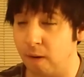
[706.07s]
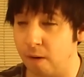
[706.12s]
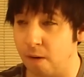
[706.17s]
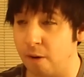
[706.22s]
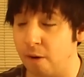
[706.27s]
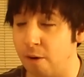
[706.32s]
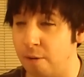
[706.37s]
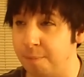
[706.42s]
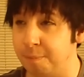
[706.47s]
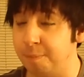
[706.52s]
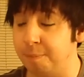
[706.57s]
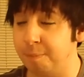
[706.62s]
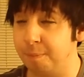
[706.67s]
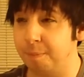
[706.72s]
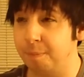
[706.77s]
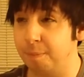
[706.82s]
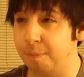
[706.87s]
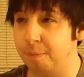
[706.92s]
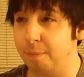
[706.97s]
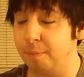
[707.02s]

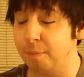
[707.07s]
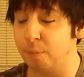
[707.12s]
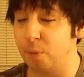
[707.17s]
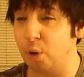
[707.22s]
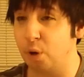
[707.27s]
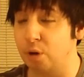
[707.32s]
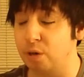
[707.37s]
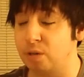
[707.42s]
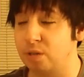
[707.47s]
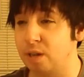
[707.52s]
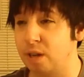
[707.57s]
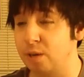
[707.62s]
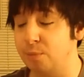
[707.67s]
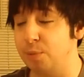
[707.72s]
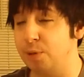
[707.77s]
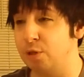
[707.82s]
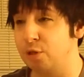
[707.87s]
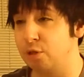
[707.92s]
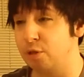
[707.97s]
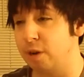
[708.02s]
are said to
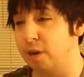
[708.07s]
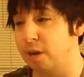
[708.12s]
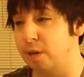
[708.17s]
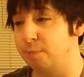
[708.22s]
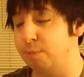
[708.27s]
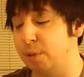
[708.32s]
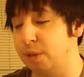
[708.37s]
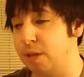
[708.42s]
be straight,